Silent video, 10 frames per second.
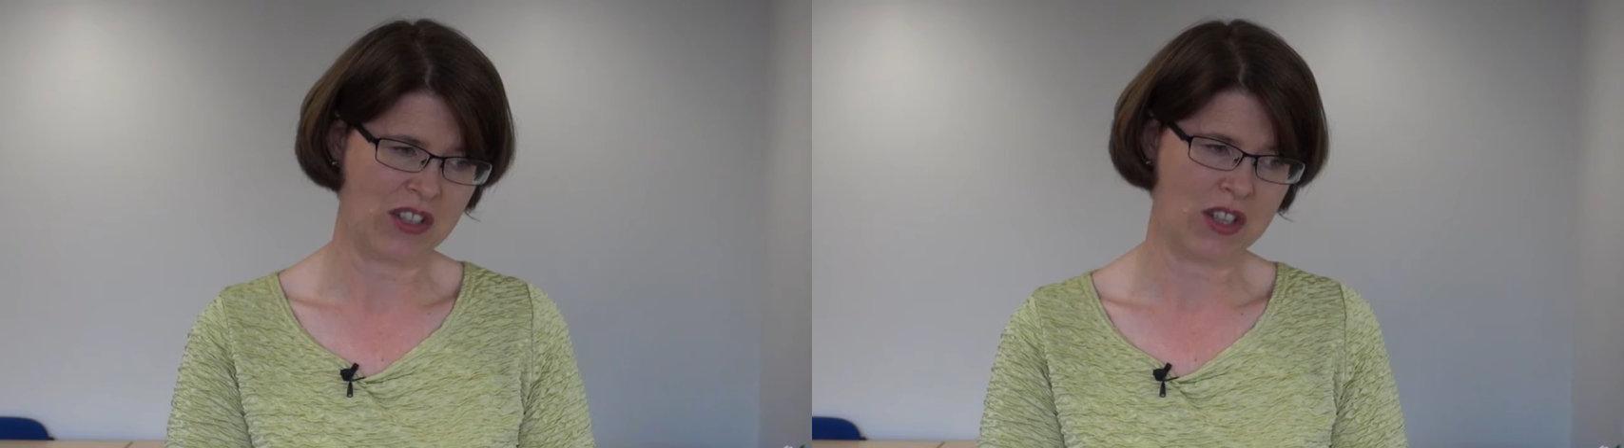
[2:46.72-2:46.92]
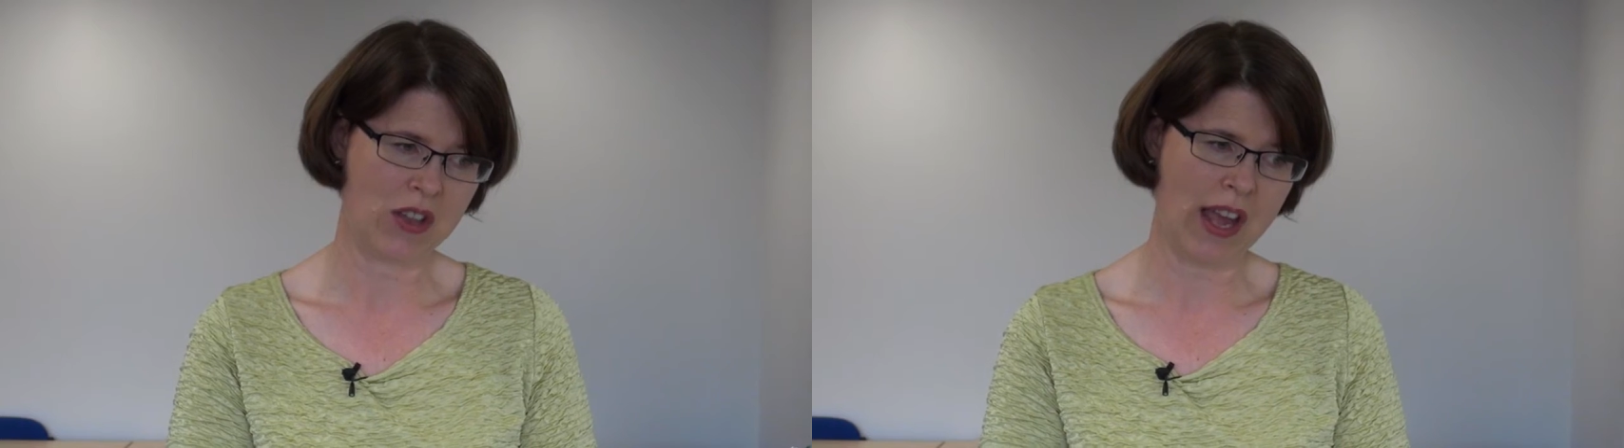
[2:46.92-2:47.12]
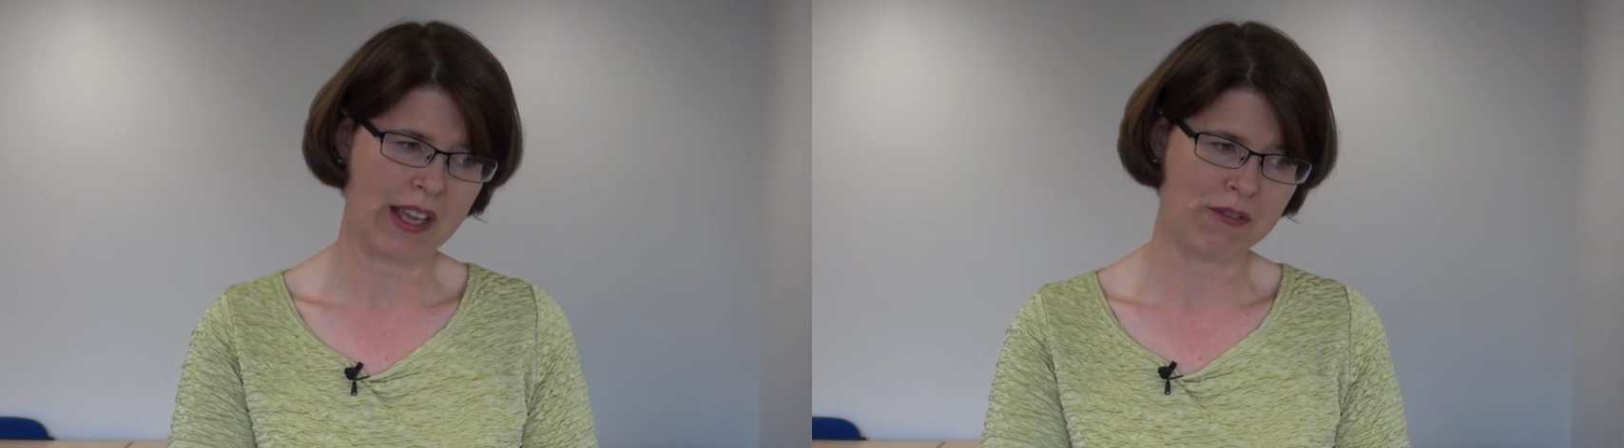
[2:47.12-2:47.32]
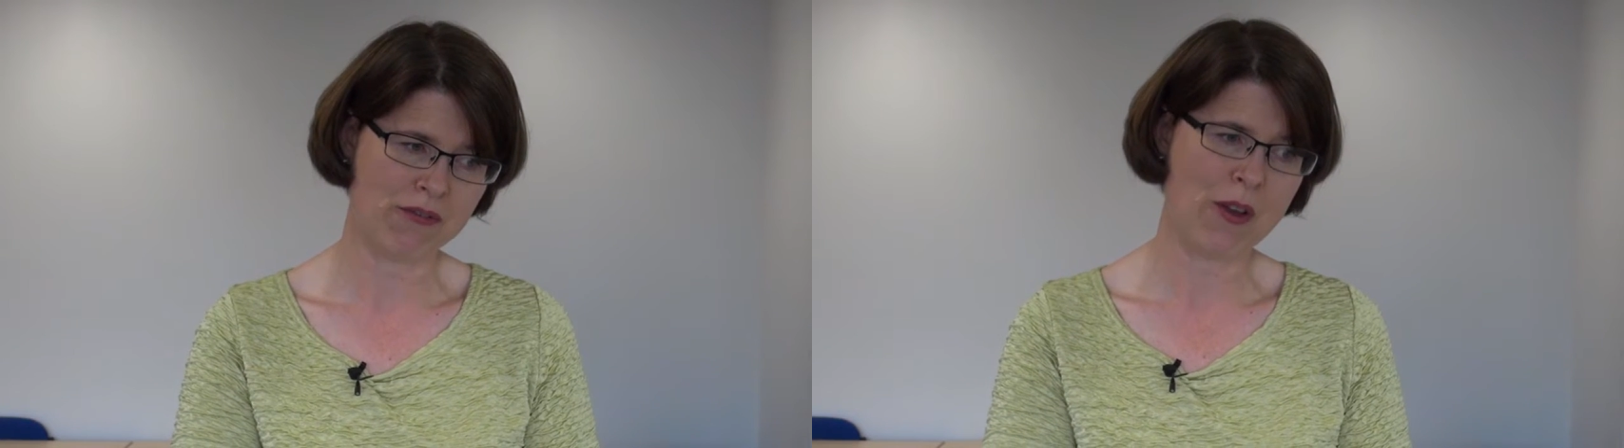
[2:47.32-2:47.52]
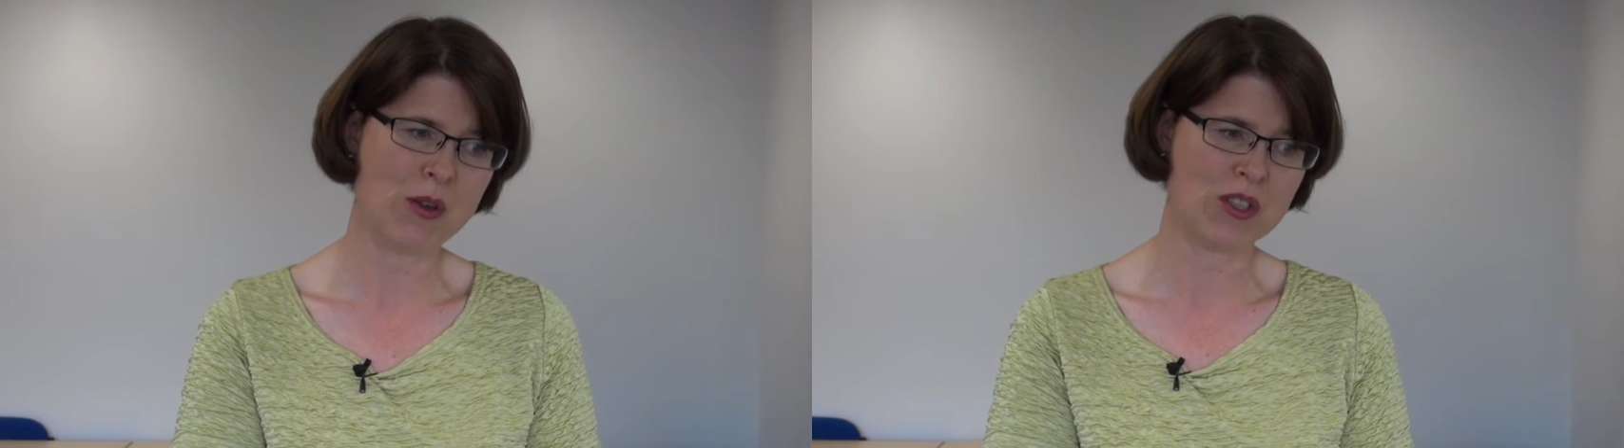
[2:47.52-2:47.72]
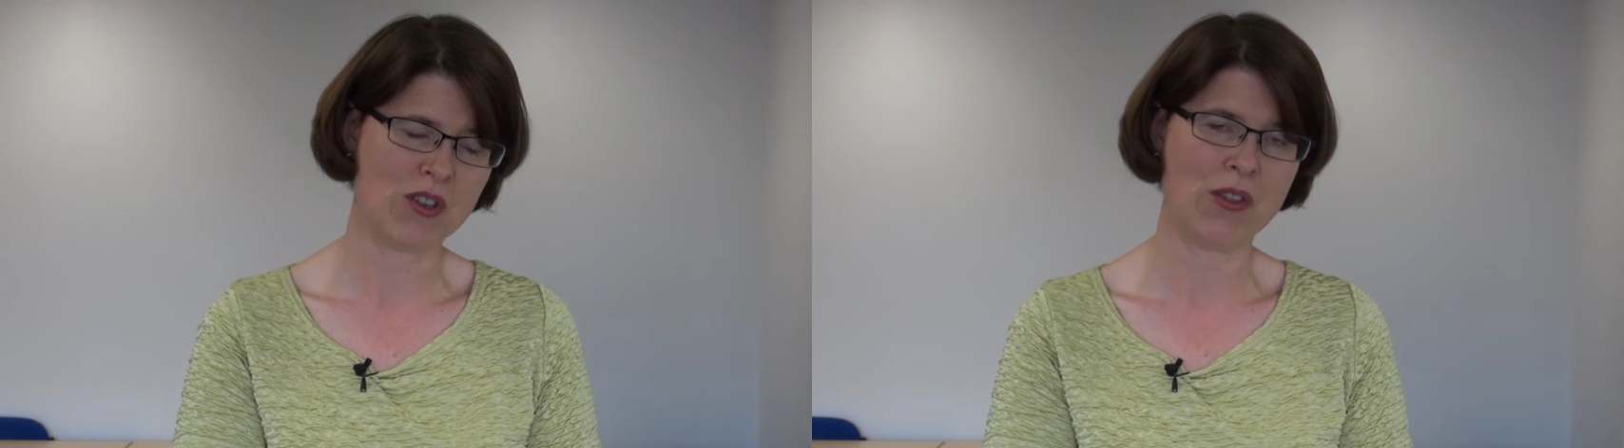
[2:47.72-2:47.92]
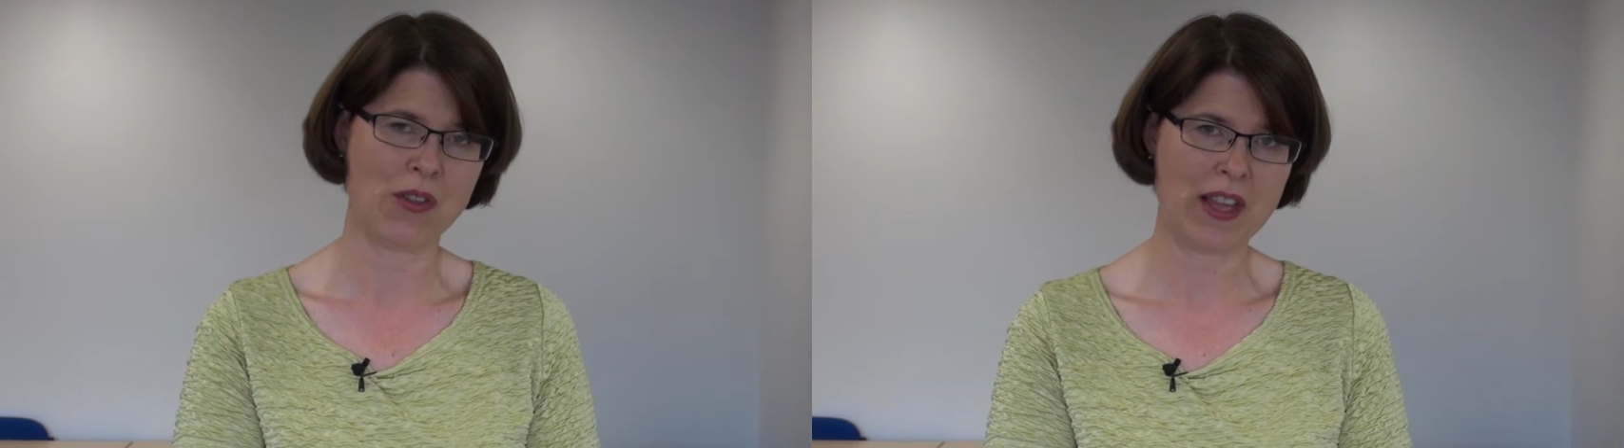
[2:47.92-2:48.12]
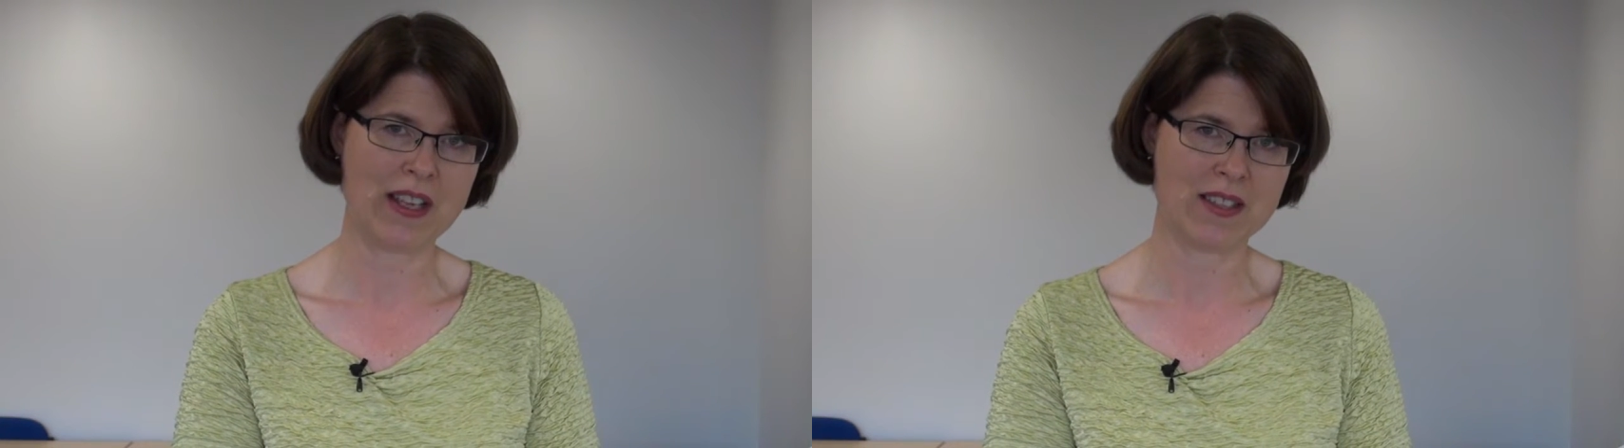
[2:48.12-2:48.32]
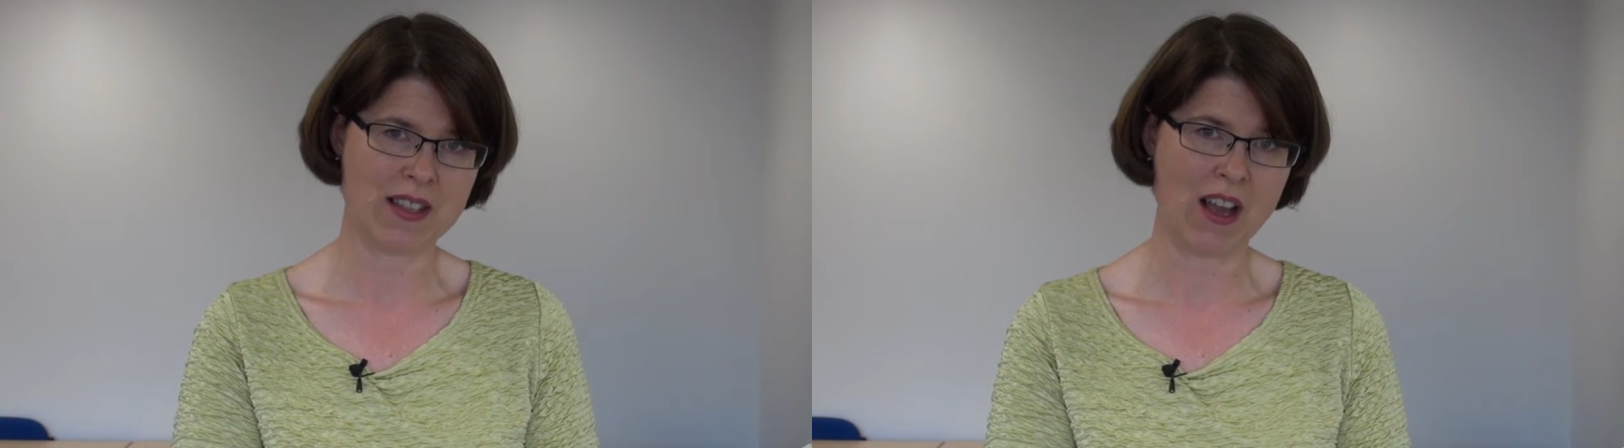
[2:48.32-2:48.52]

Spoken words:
so that I can focus on the things that